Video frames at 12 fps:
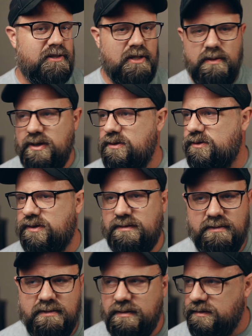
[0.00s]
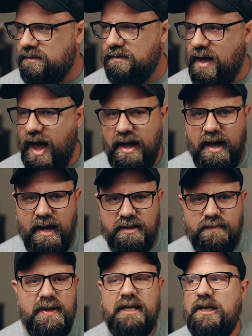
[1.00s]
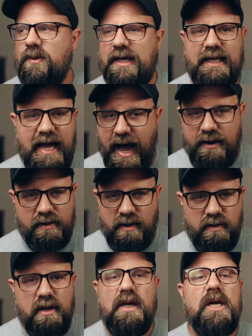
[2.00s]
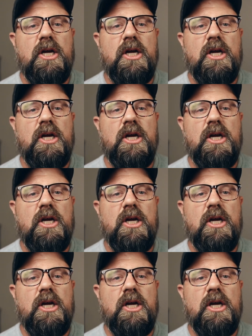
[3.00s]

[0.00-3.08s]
Don't use the Piggly Wiggly. I don't know.